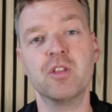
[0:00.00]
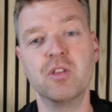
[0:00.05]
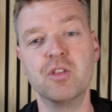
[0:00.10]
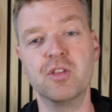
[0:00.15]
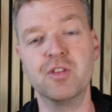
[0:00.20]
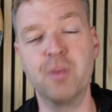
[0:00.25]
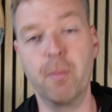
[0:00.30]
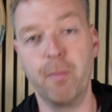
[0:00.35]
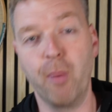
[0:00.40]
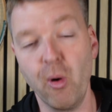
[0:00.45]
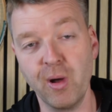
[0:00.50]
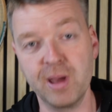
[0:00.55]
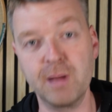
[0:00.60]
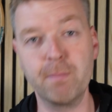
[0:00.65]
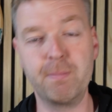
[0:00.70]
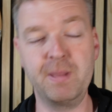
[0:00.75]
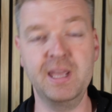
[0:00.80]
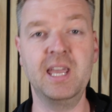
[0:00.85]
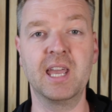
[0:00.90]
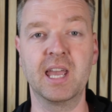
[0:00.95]
The
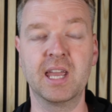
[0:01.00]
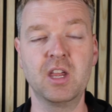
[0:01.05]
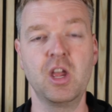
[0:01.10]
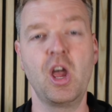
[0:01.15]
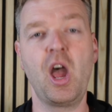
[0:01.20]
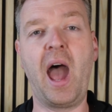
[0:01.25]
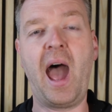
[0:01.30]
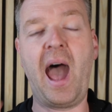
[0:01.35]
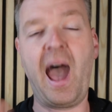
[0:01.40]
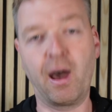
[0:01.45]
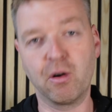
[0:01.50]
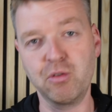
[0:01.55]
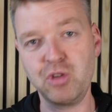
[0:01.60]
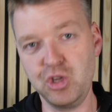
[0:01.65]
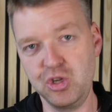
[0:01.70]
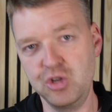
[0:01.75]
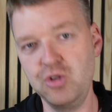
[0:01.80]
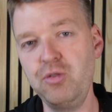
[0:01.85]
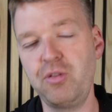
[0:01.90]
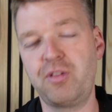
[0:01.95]
point being, how
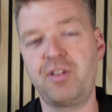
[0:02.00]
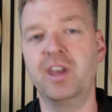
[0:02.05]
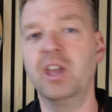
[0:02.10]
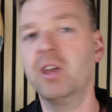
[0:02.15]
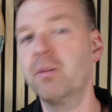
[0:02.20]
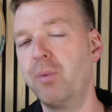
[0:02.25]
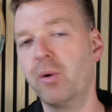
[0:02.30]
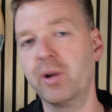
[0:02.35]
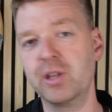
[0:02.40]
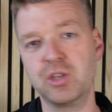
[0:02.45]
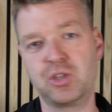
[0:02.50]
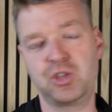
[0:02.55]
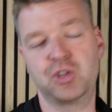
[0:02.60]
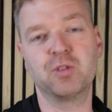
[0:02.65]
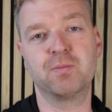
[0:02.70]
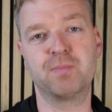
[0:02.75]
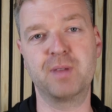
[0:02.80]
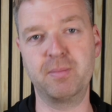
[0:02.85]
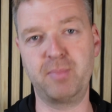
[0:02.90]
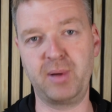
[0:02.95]
you think points
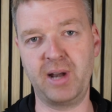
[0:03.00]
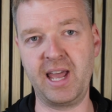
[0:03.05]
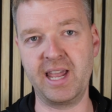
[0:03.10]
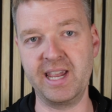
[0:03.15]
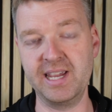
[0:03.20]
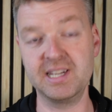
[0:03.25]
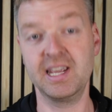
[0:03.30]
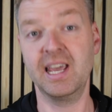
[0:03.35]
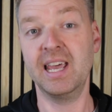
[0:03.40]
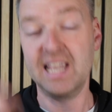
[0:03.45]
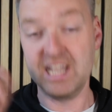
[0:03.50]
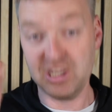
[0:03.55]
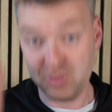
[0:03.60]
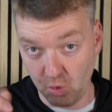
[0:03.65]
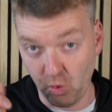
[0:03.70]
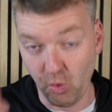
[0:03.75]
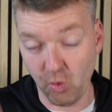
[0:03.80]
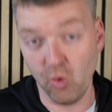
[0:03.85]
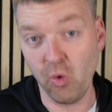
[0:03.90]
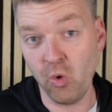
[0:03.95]
should be played is
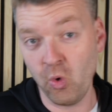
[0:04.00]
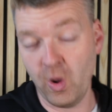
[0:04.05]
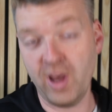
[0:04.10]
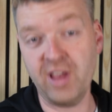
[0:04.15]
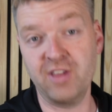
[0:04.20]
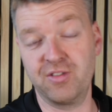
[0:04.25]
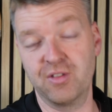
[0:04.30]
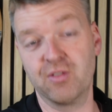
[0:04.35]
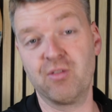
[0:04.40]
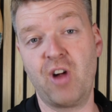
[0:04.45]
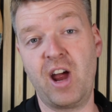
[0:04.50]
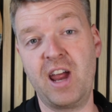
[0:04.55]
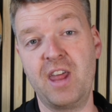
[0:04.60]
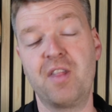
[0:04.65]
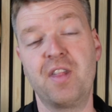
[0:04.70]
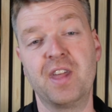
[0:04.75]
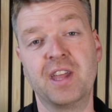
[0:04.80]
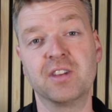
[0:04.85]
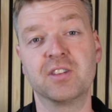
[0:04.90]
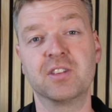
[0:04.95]
always the right
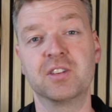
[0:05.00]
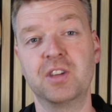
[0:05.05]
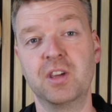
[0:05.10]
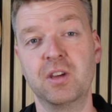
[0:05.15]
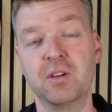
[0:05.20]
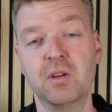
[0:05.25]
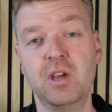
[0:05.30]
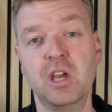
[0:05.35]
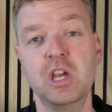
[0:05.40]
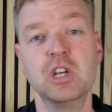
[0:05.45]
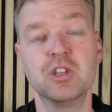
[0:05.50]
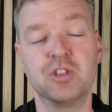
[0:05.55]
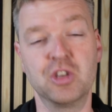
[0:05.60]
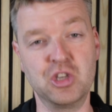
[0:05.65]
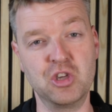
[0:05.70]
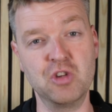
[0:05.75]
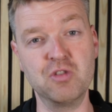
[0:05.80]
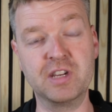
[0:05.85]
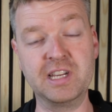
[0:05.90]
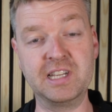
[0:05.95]
thing to do. So
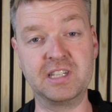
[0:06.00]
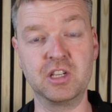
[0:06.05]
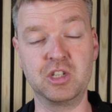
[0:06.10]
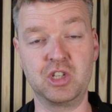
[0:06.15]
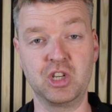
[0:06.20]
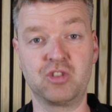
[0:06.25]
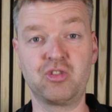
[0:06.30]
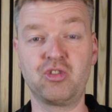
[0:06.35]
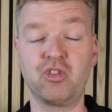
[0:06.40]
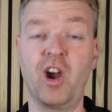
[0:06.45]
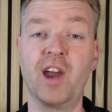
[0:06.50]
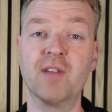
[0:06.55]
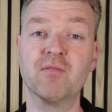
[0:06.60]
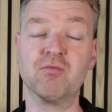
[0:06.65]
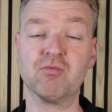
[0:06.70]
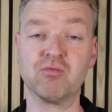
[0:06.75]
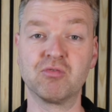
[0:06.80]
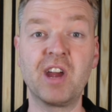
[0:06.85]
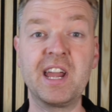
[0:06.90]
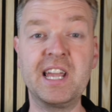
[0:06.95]
you need to just try
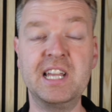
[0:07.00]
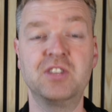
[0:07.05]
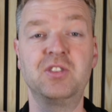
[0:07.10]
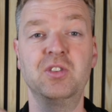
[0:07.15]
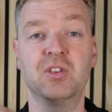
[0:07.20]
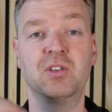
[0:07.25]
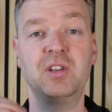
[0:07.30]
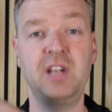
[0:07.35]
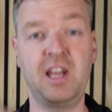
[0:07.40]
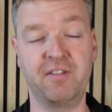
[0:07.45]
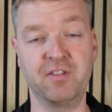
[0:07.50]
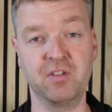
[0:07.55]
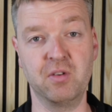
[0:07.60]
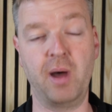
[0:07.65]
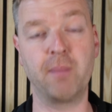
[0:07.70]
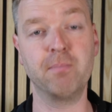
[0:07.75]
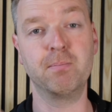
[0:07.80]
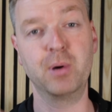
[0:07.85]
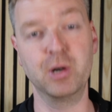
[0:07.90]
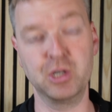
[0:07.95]
and raise your level
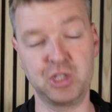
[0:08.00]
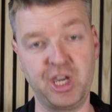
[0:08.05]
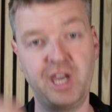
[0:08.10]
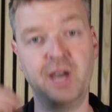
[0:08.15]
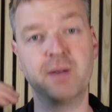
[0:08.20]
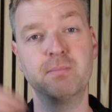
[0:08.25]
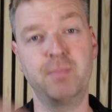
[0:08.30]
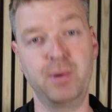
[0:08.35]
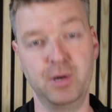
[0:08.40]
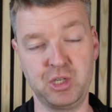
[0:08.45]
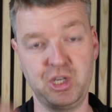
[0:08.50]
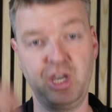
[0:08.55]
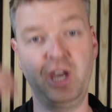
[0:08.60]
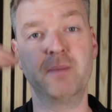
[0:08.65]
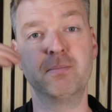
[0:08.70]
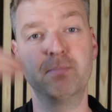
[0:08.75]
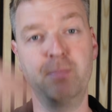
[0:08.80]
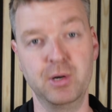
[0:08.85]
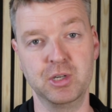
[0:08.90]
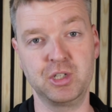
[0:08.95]
and push it and push it
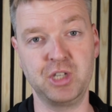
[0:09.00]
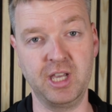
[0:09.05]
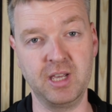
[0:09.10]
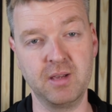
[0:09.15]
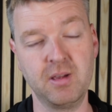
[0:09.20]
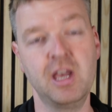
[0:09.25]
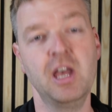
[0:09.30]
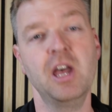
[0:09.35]
and push it.